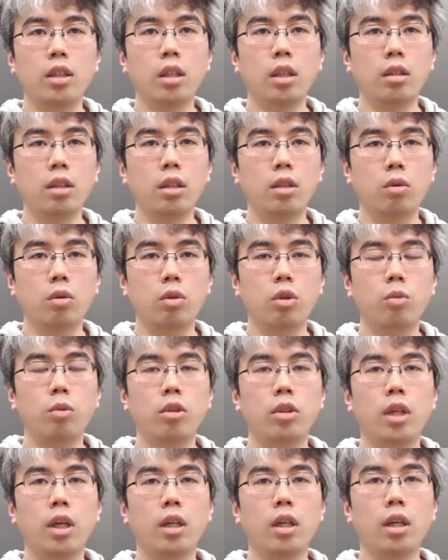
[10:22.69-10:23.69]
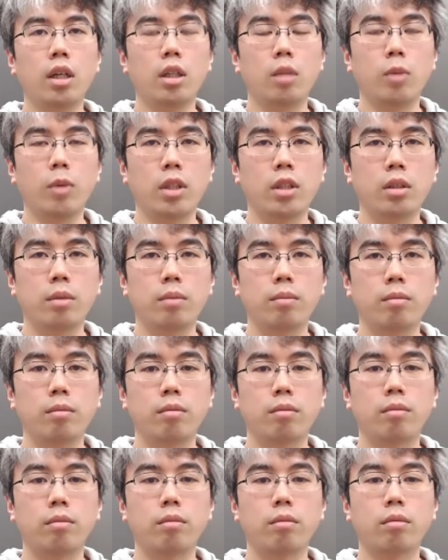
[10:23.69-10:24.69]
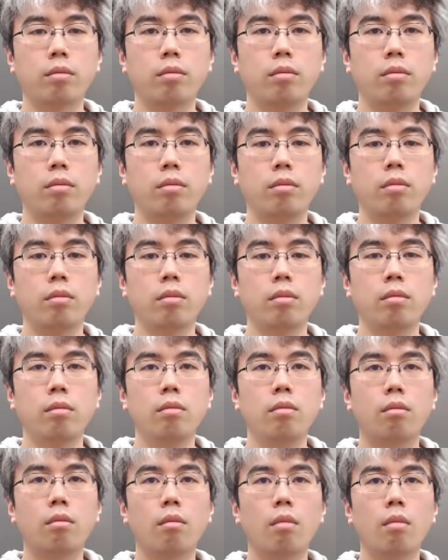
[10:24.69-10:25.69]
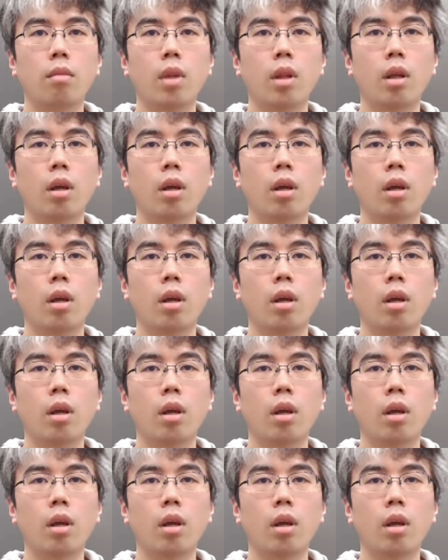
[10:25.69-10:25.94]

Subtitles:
leap second or NTP time adjustment.